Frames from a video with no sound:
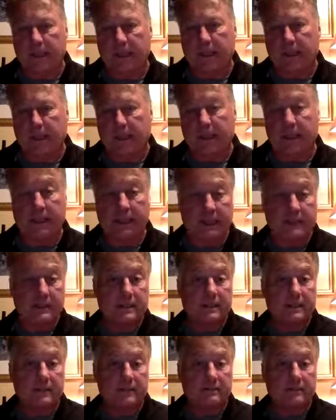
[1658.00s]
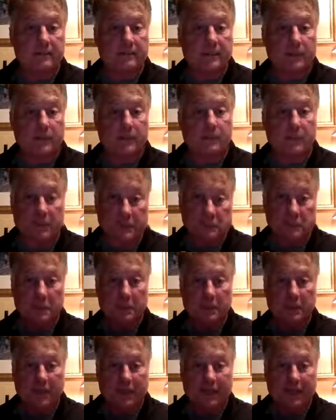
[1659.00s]
And thus, it was much
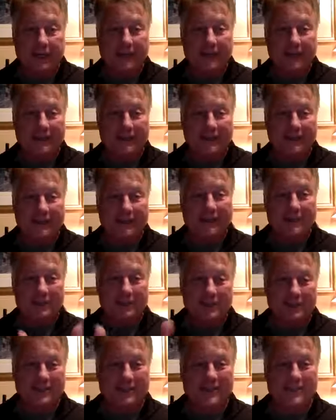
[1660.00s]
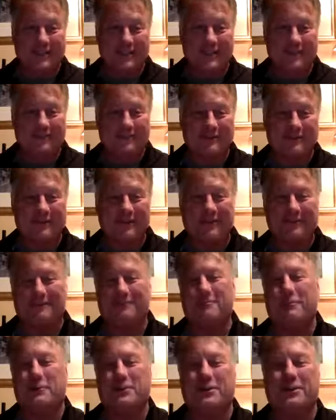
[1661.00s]
more like the coolness of
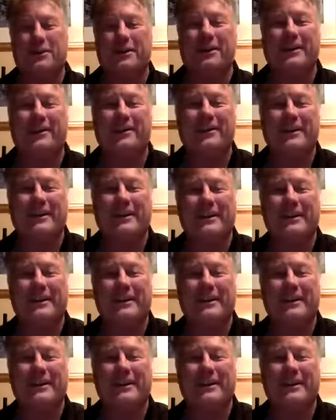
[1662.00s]
Bordeaux.